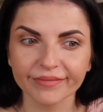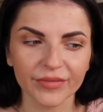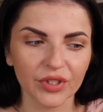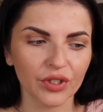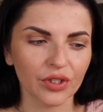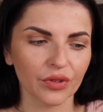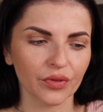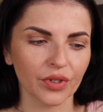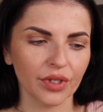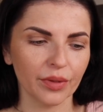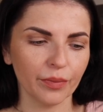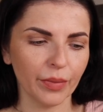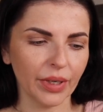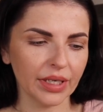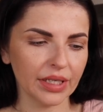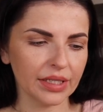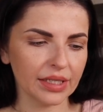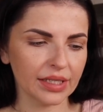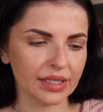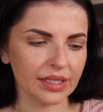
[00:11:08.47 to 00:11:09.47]
Sorry, but
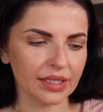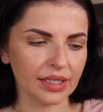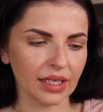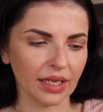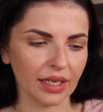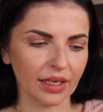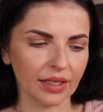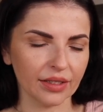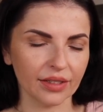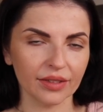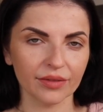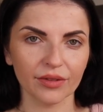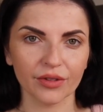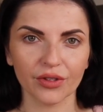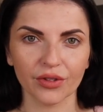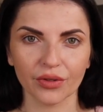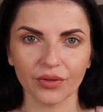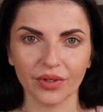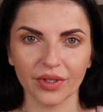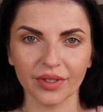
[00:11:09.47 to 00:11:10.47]
it's
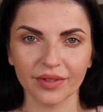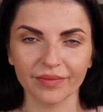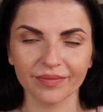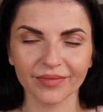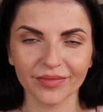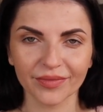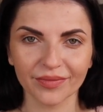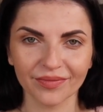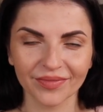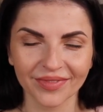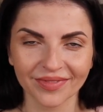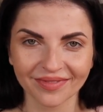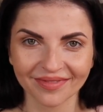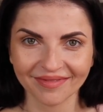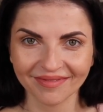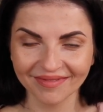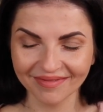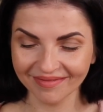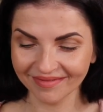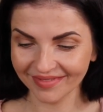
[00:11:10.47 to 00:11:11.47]
sorry,
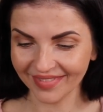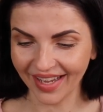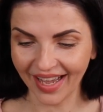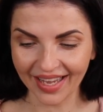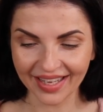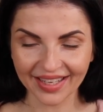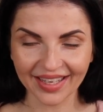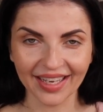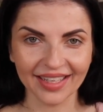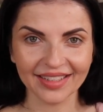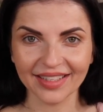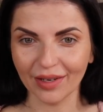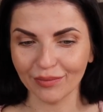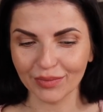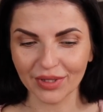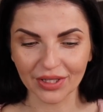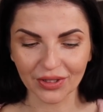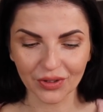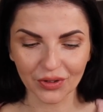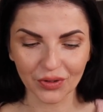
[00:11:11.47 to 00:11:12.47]
I can't
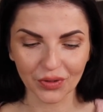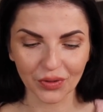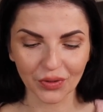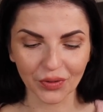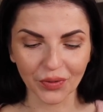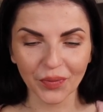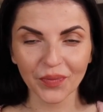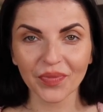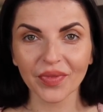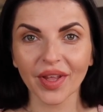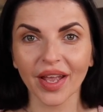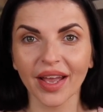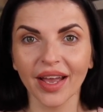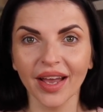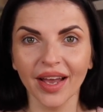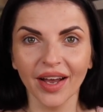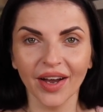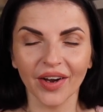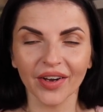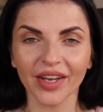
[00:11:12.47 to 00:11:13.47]
update to you.
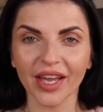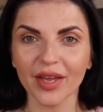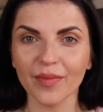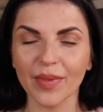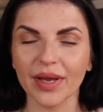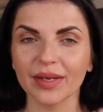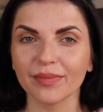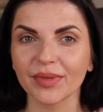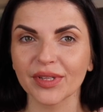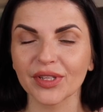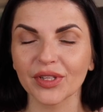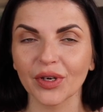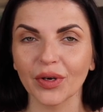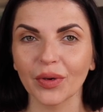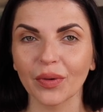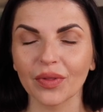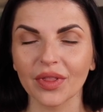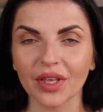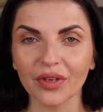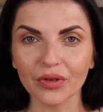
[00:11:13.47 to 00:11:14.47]
Okay, babe,
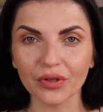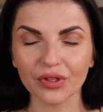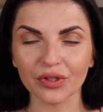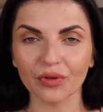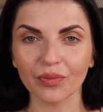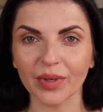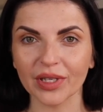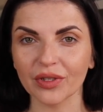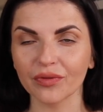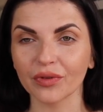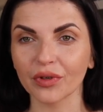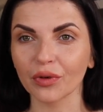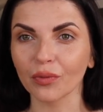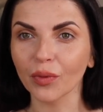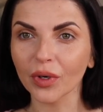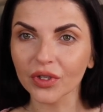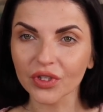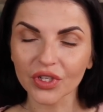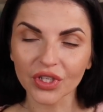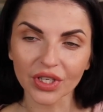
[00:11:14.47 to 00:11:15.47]
so thank you so much for
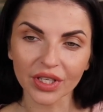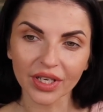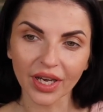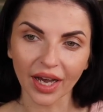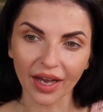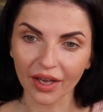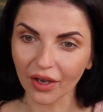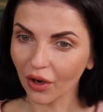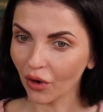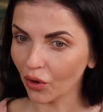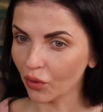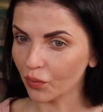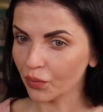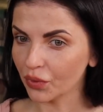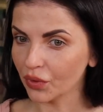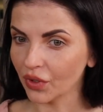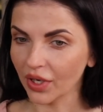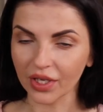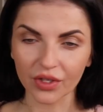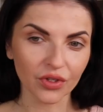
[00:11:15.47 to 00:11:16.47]
watching. I hope
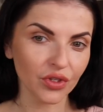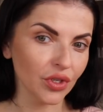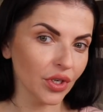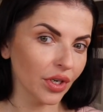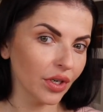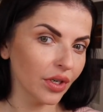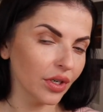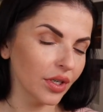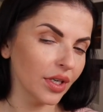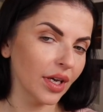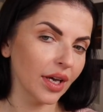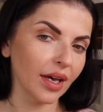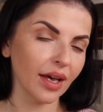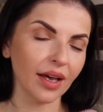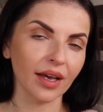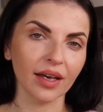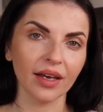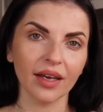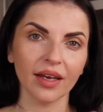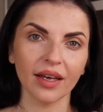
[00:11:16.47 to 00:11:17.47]
you enjoy,
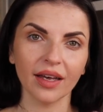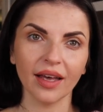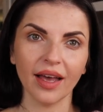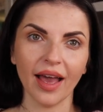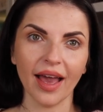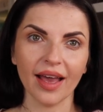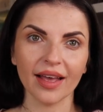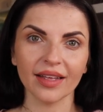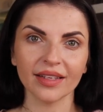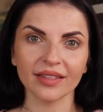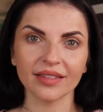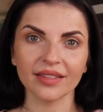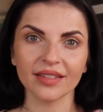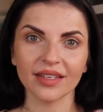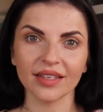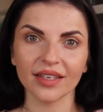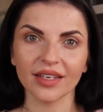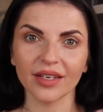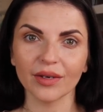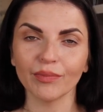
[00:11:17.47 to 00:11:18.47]

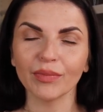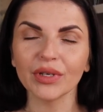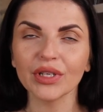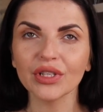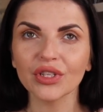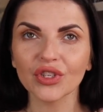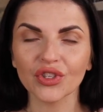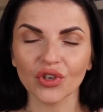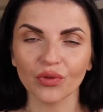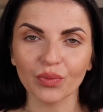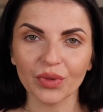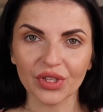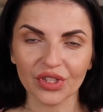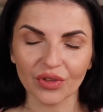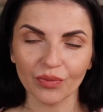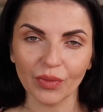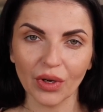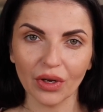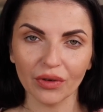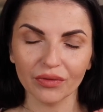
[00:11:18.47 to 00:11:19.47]
and please show me
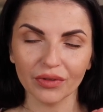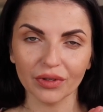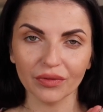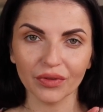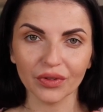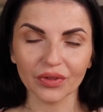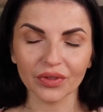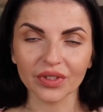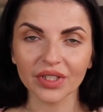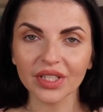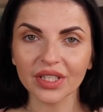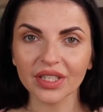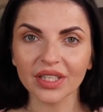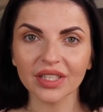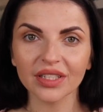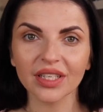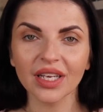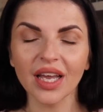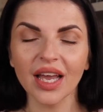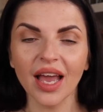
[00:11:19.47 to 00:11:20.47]
some love if you
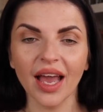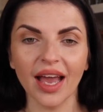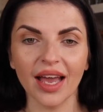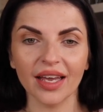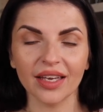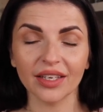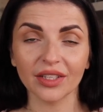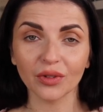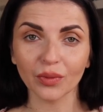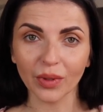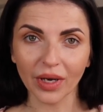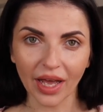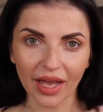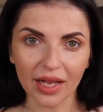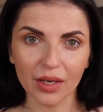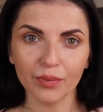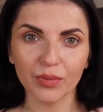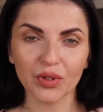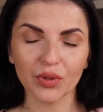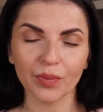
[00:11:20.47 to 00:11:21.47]
did. It will
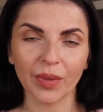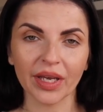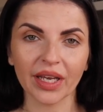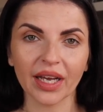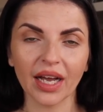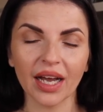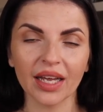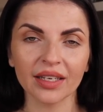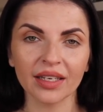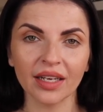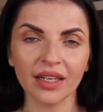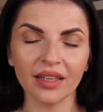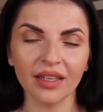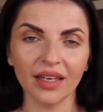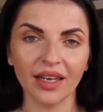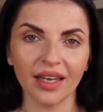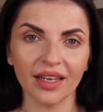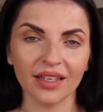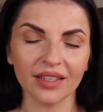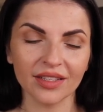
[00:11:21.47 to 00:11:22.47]
help to my
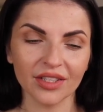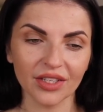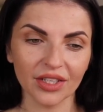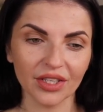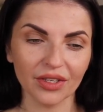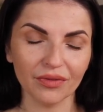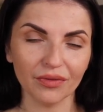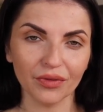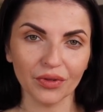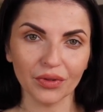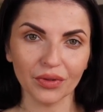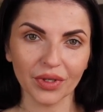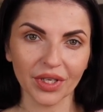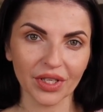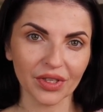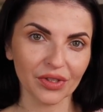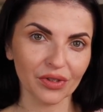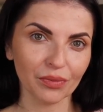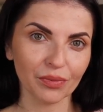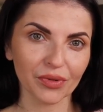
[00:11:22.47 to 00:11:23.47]
channel, and if you
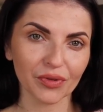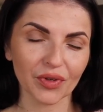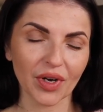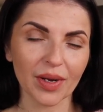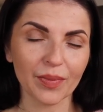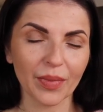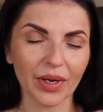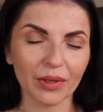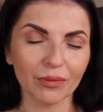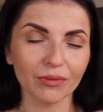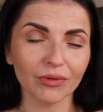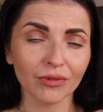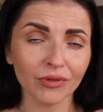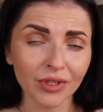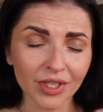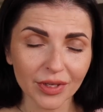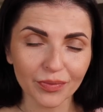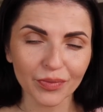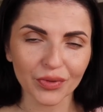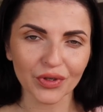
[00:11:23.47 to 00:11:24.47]
can subscribe, I would
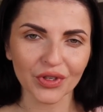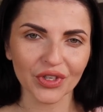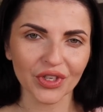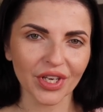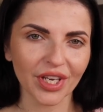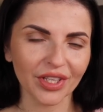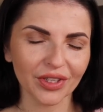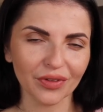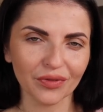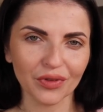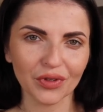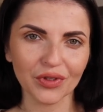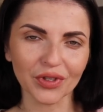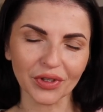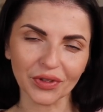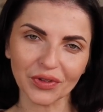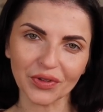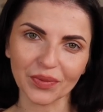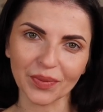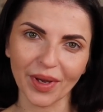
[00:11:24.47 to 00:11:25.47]
really appreciate if you
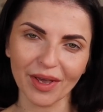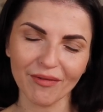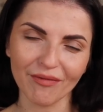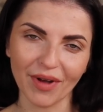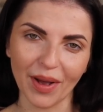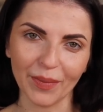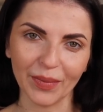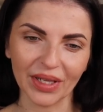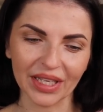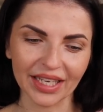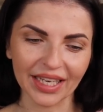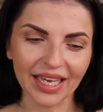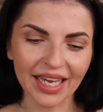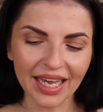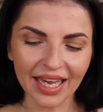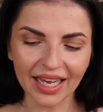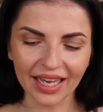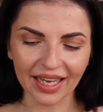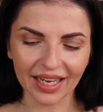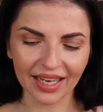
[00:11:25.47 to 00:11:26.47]
join to my family.
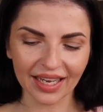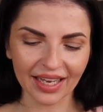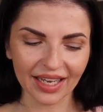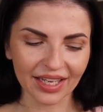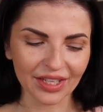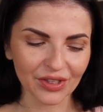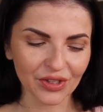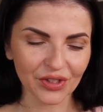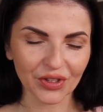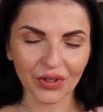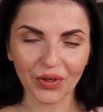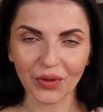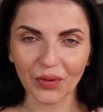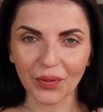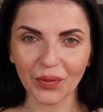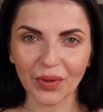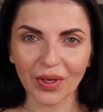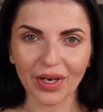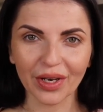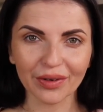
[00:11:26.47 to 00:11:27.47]

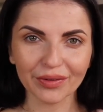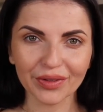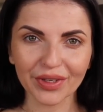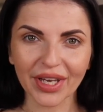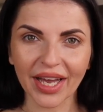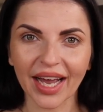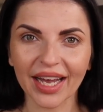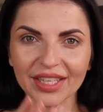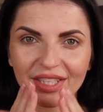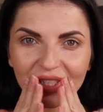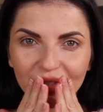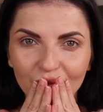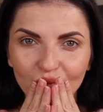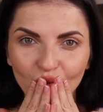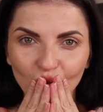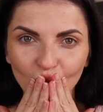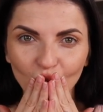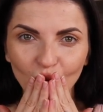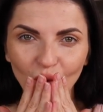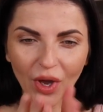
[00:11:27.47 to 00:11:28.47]
So love you guys.
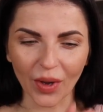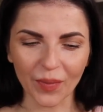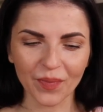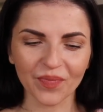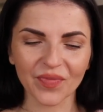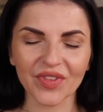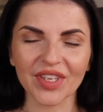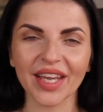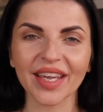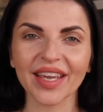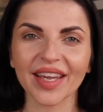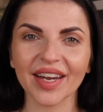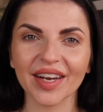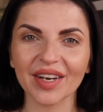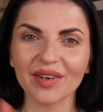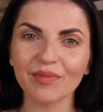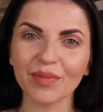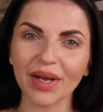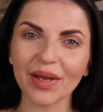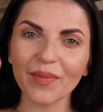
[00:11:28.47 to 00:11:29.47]
Mwah. Take
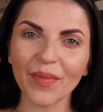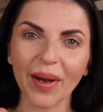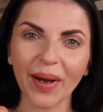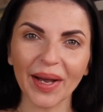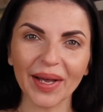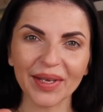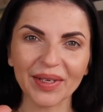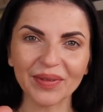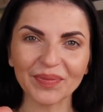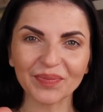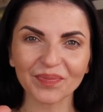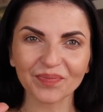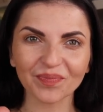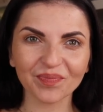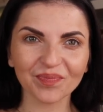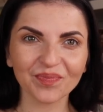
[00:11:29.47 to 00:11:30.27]
care. Bye bye.